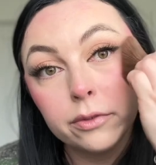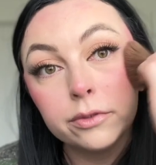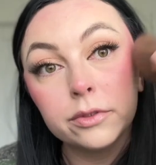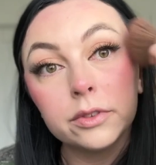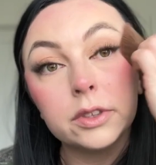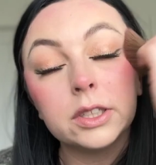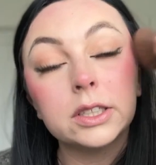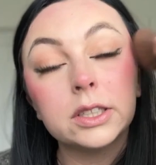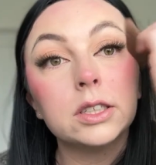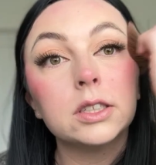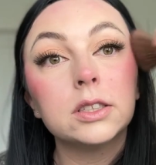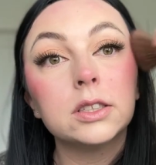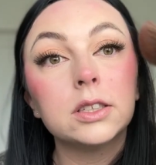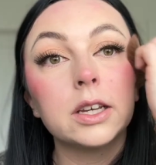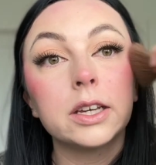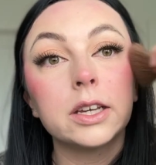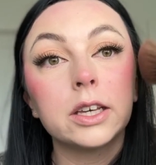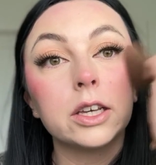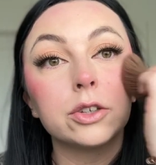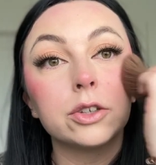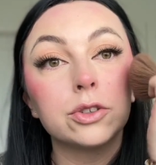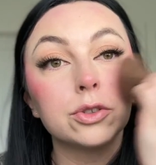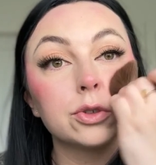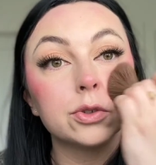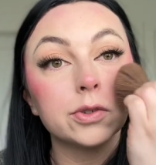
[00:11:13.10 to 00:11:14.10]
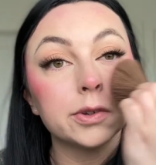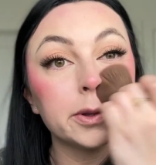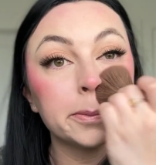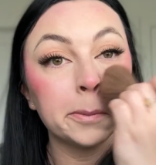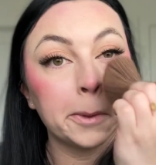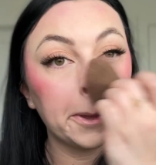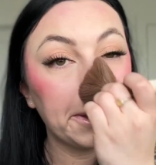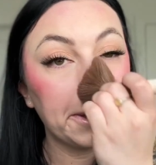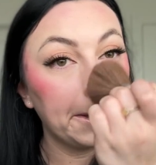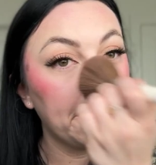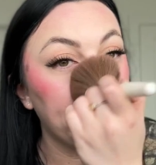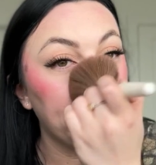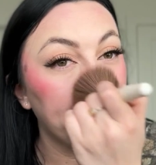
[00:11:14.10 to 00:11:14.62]
This is like
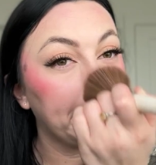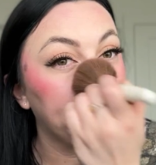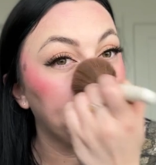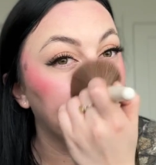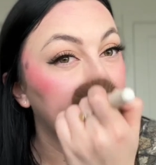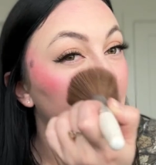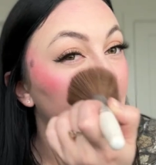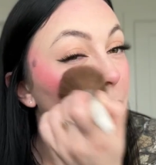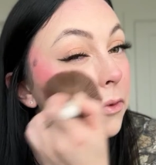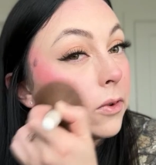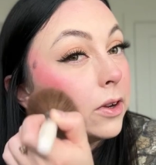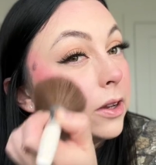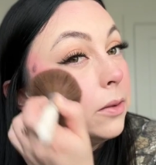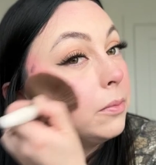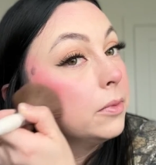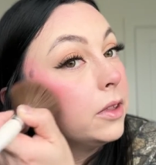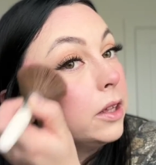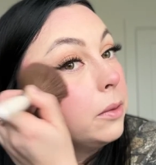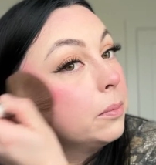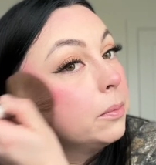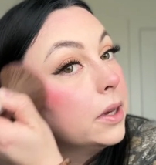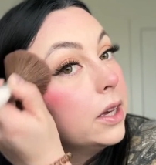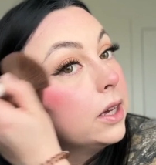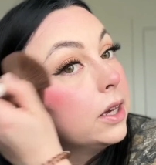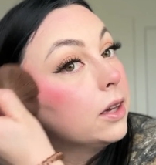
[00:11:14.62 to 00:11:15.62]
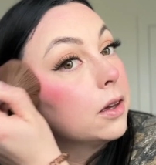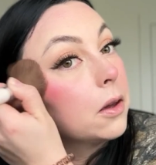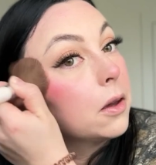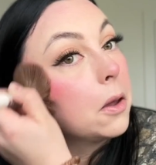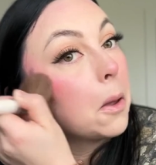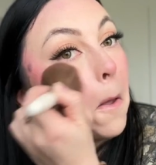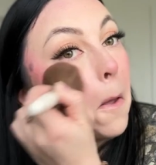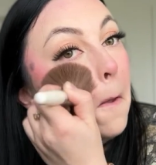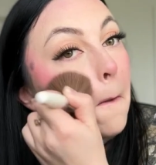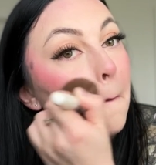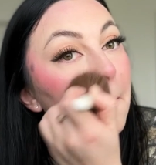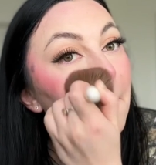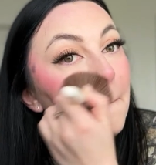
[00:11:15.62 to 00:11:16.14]
extremely, extremely pink.
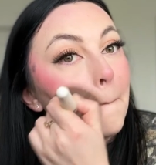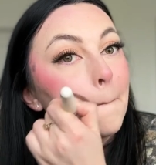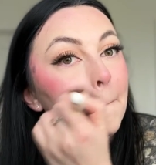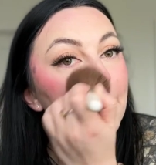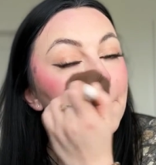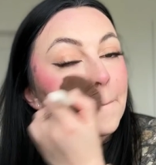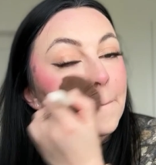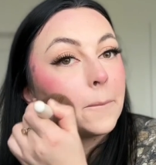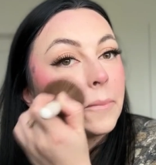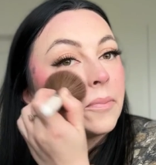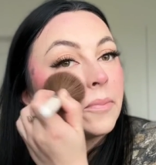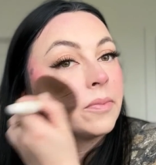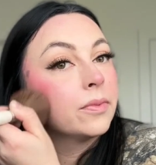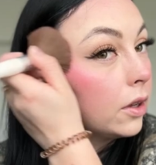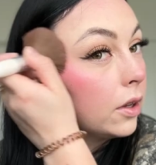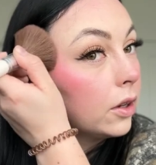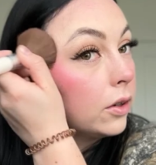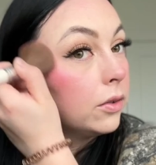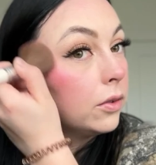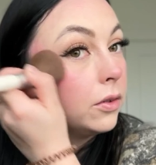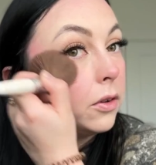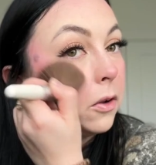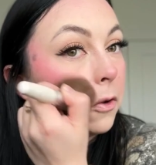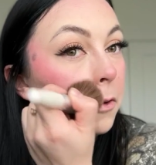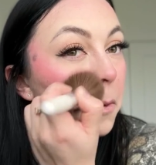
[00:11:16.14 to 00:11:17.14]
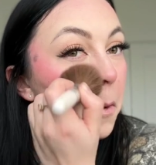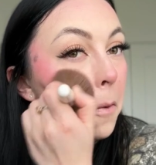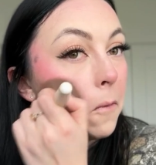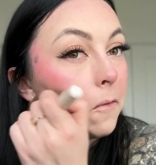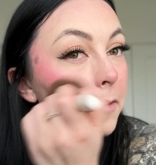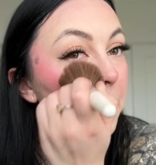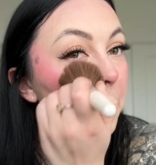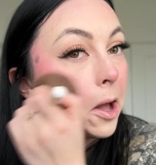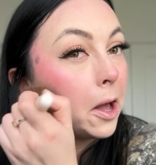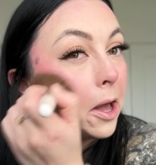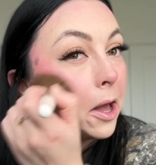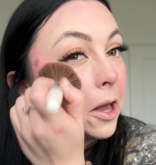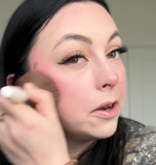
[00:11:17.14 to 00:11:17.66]
I don't know if
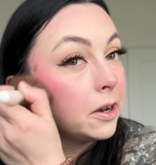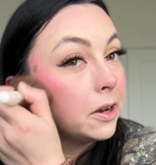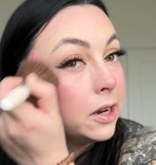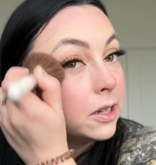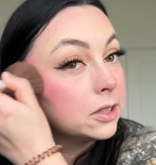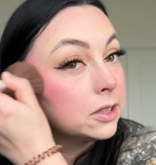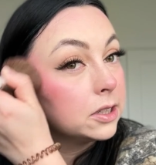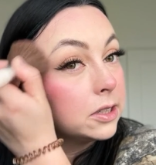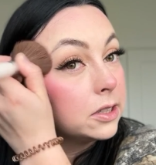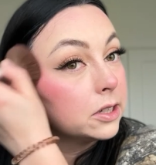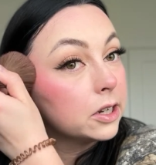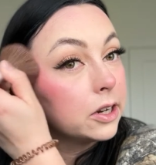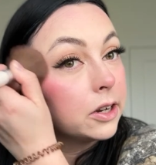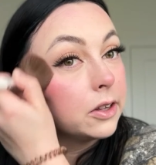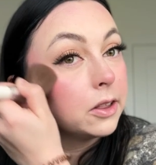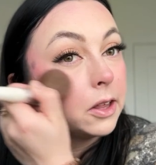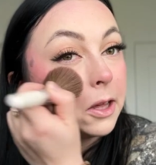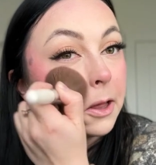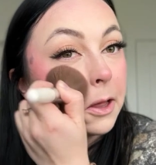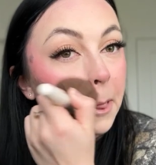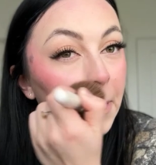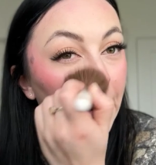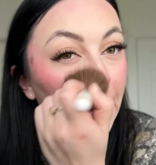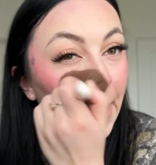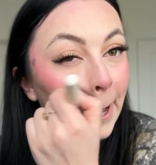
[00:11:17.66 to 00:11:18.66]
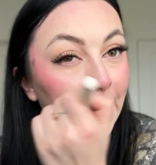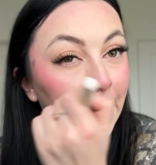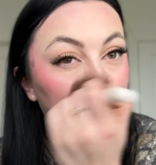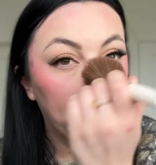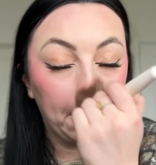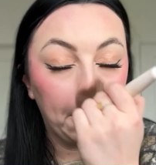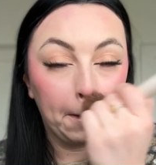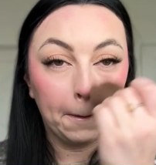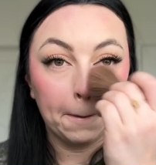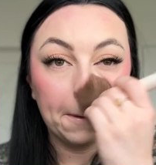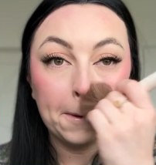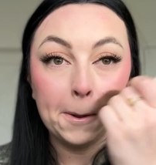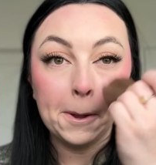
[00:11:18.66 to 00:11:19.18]
I necessarily like
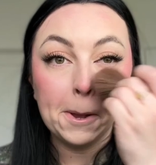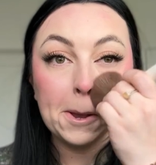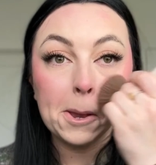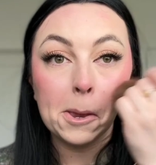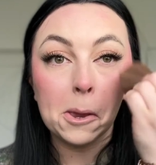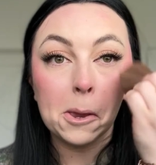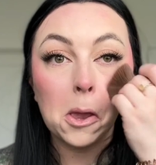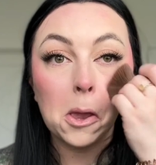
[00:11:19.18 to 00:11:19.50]
this.